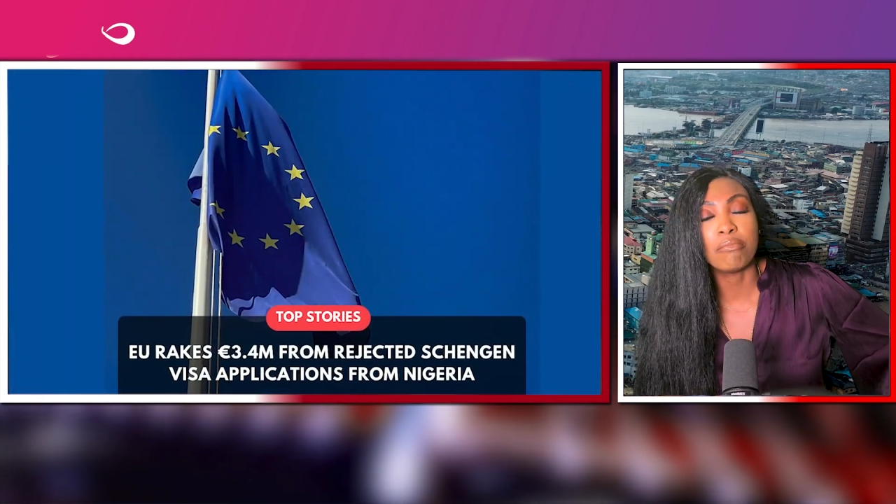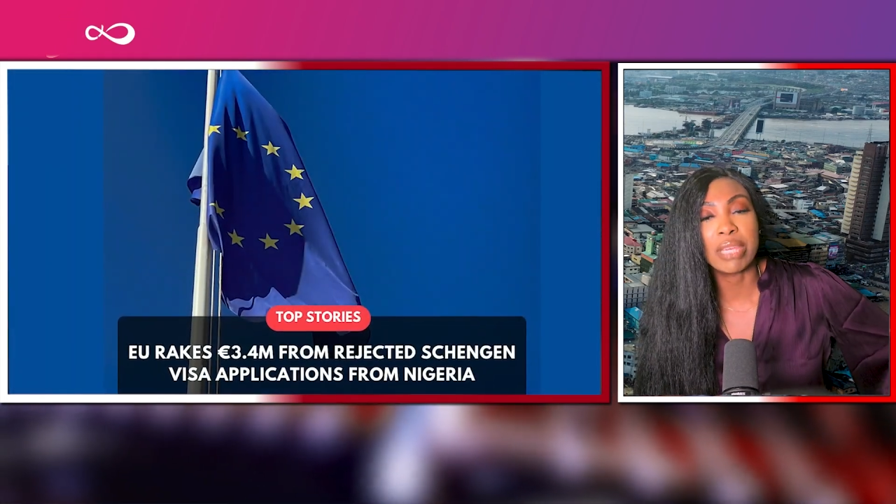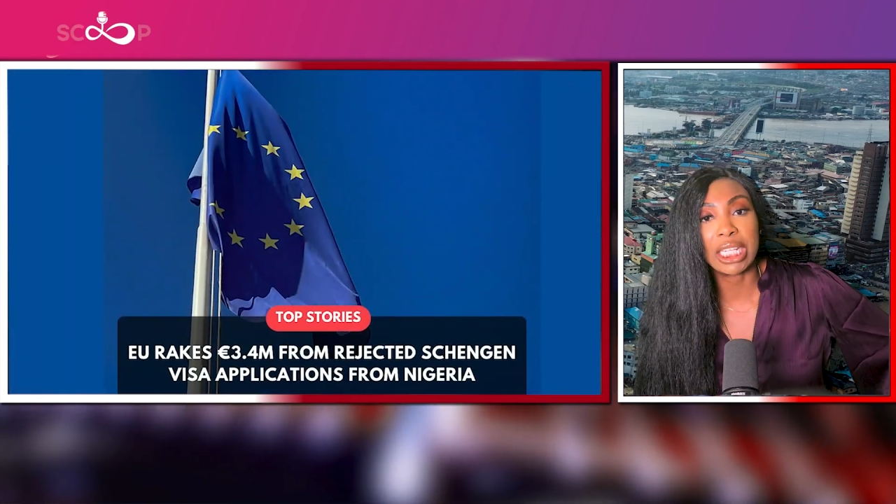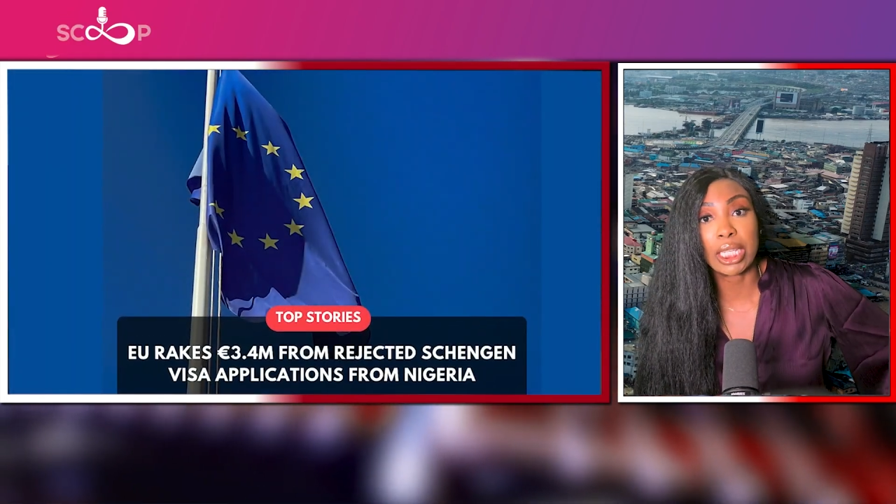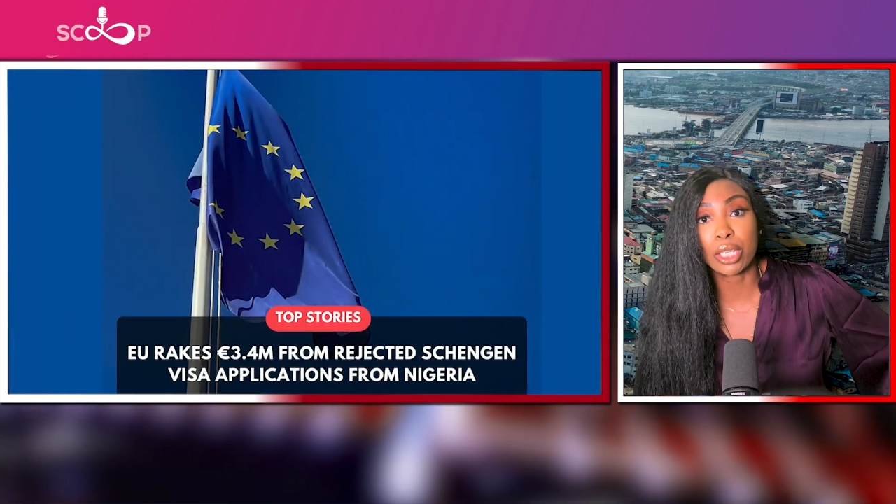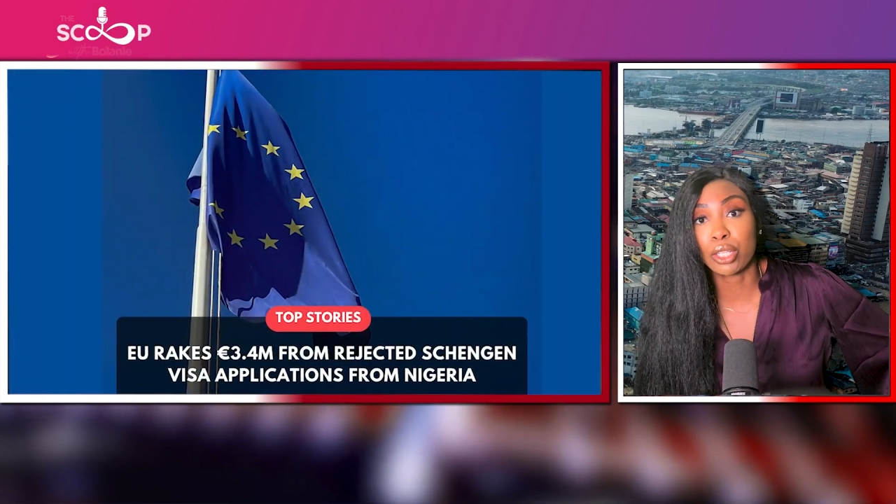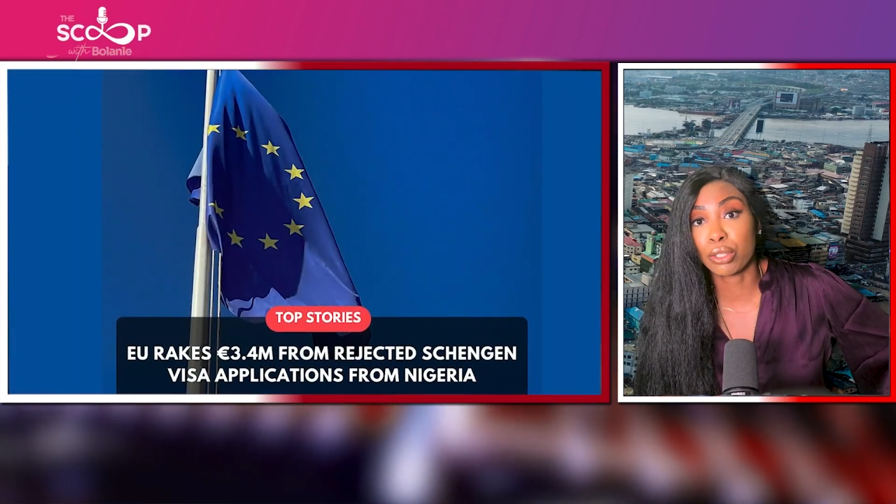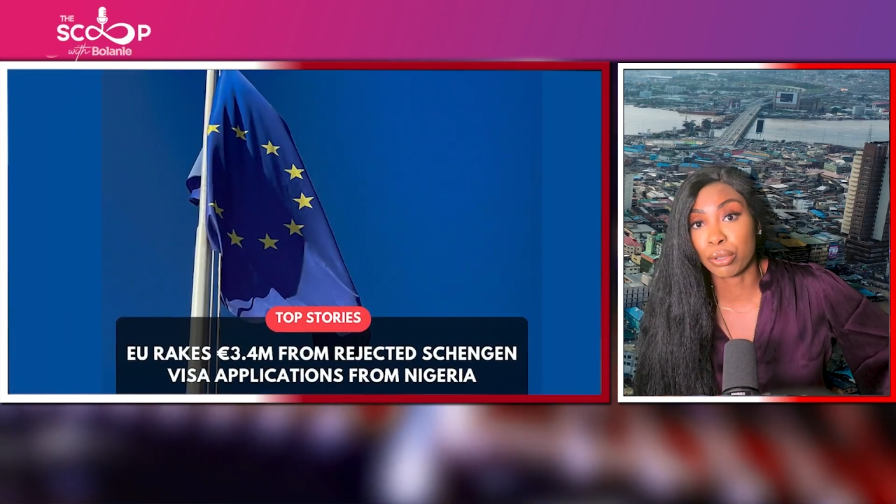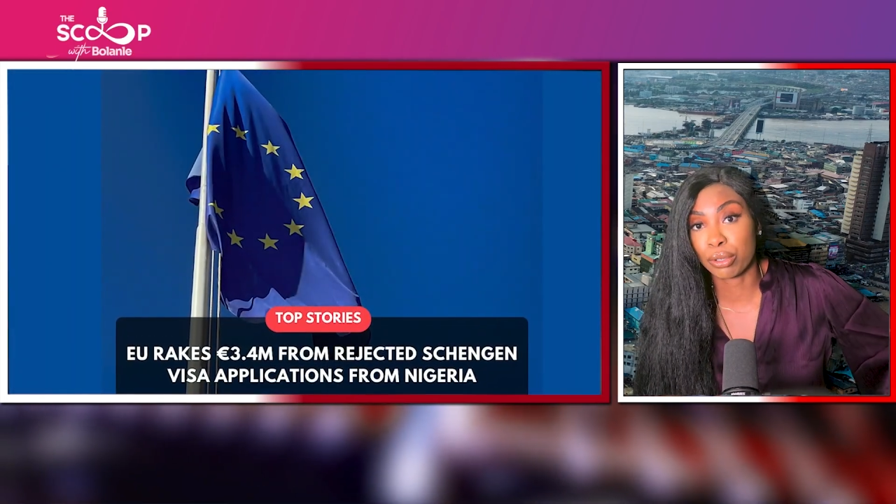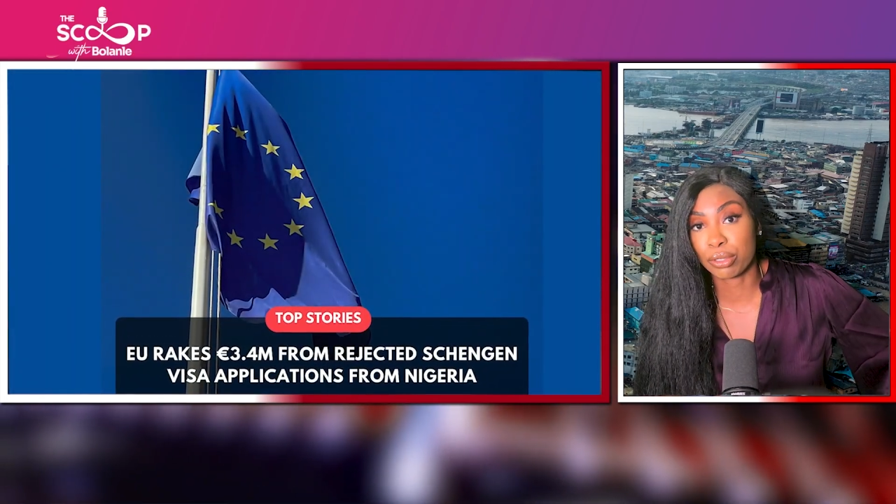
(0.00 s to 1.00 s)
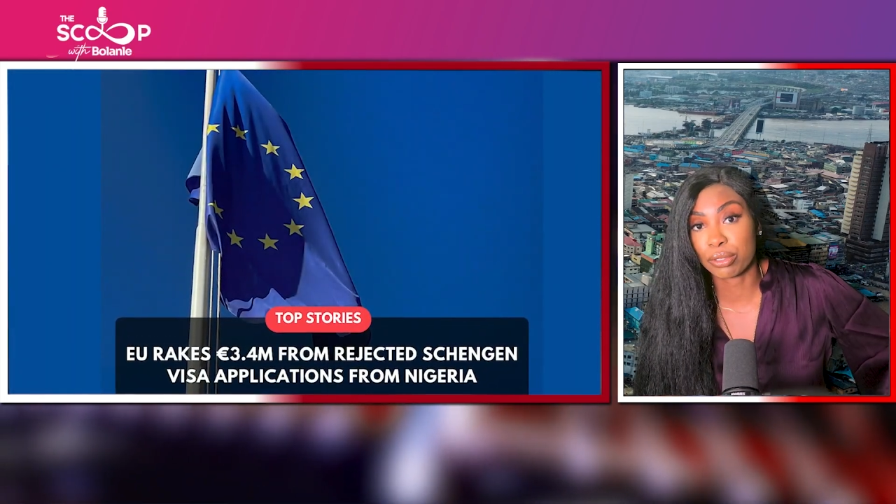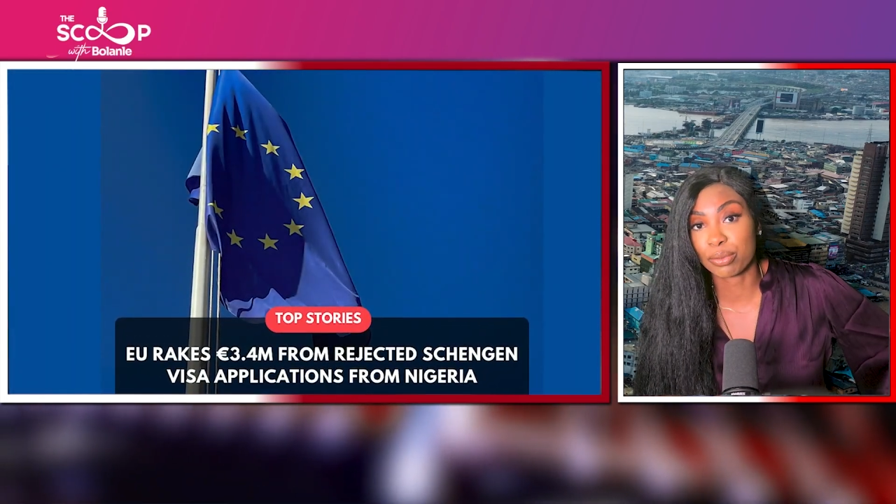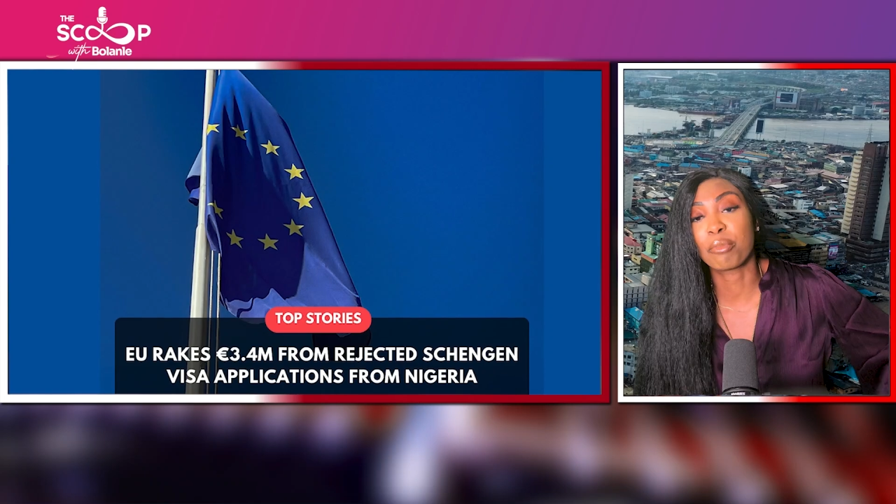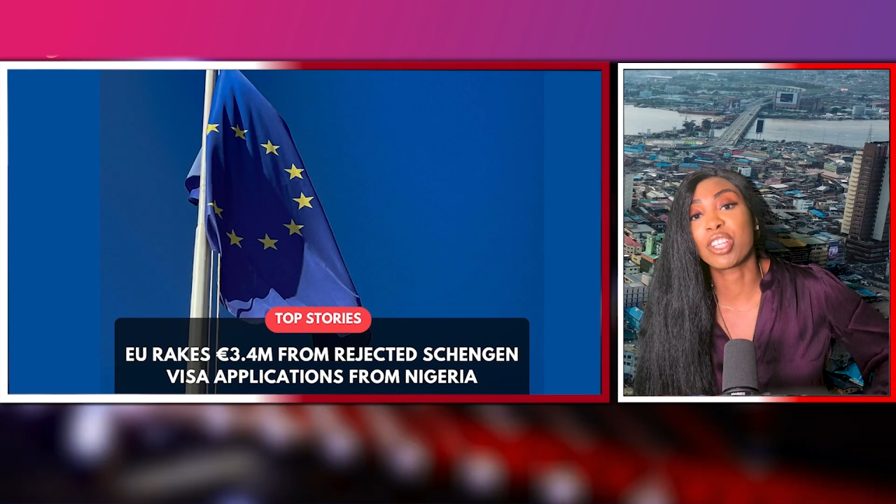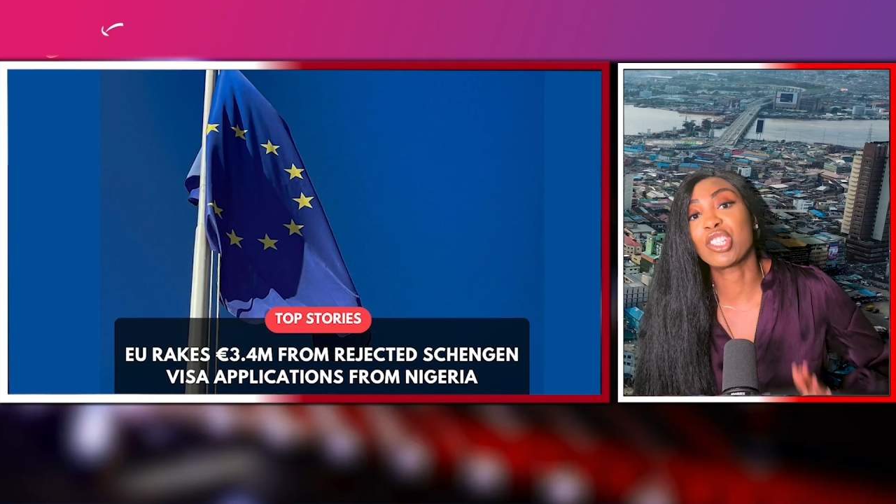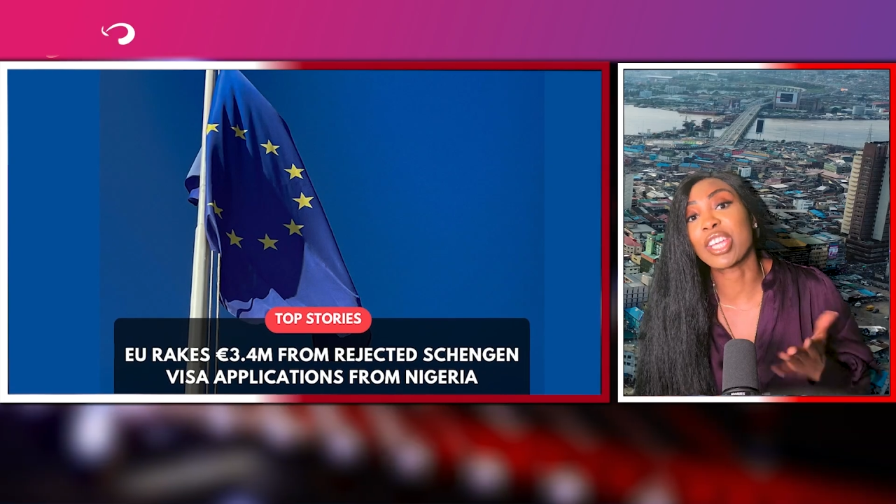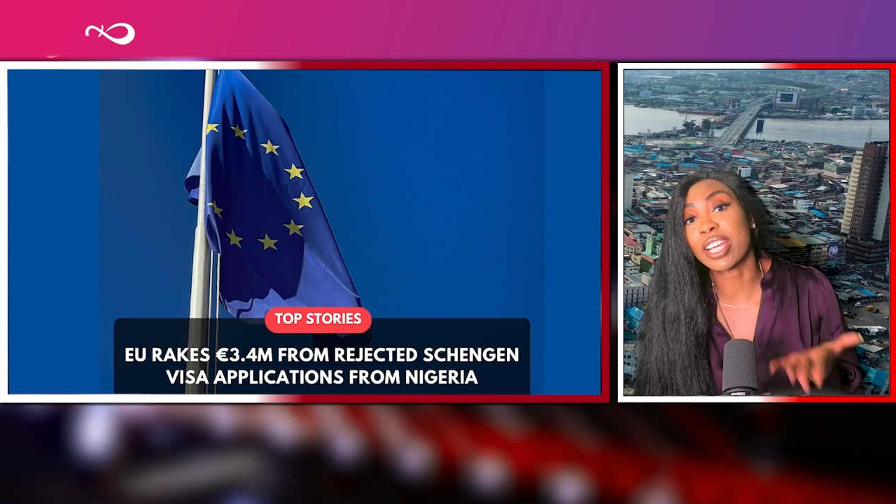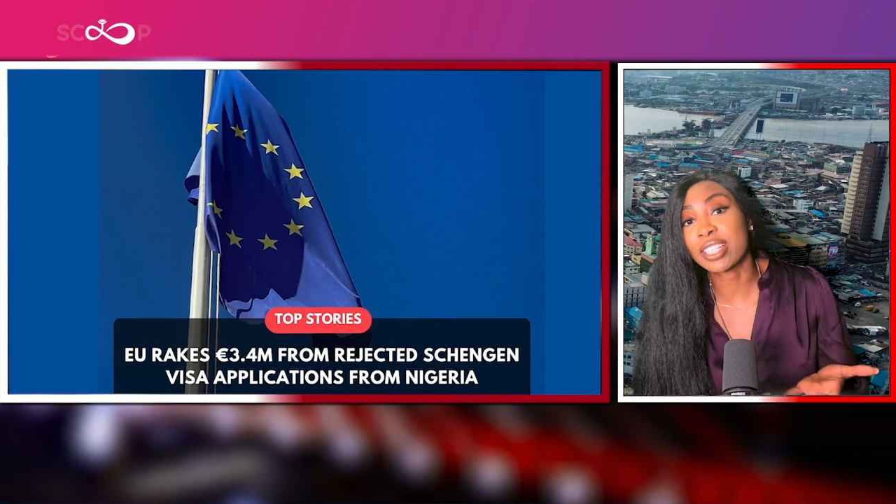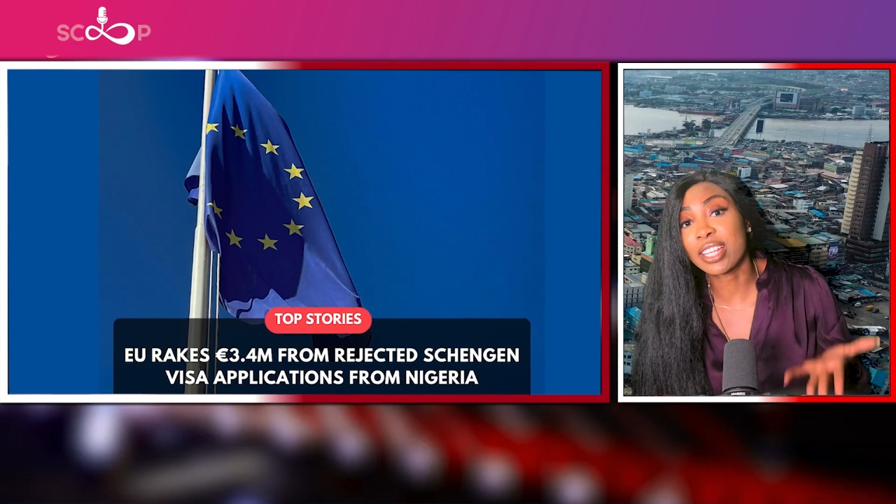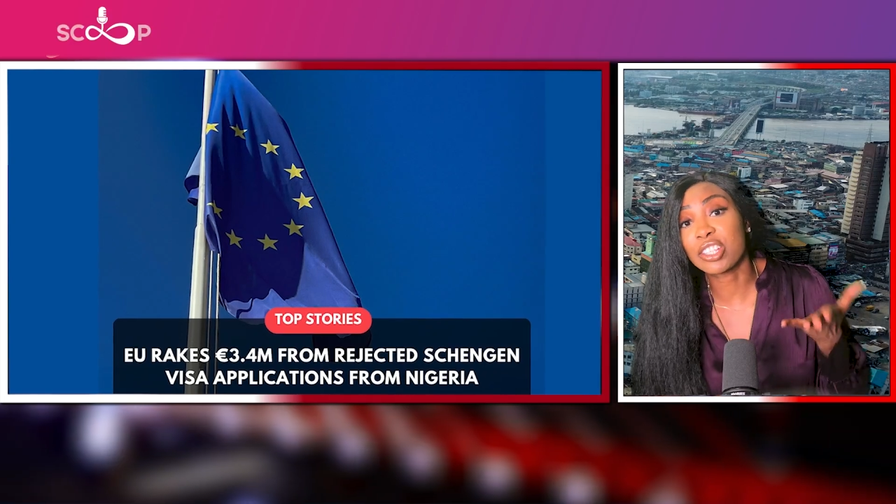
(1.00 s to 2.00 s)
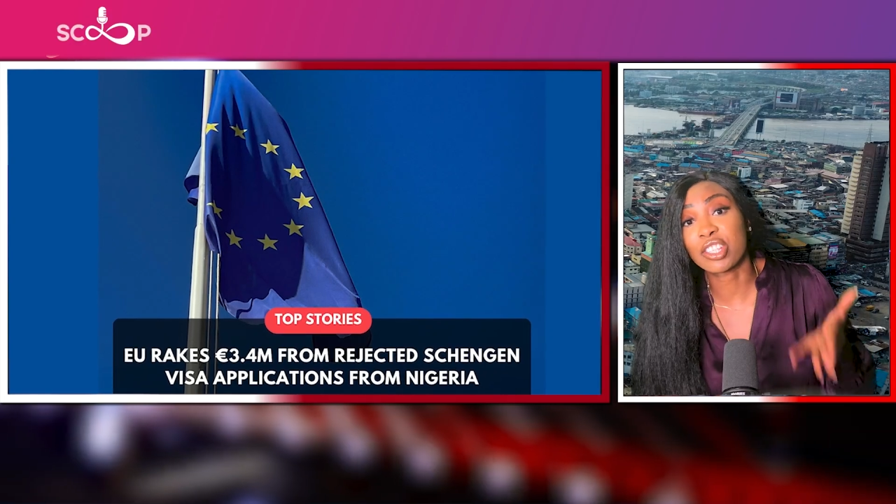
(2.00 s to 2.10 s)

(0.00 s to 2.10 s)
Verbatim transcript: million euros from rejected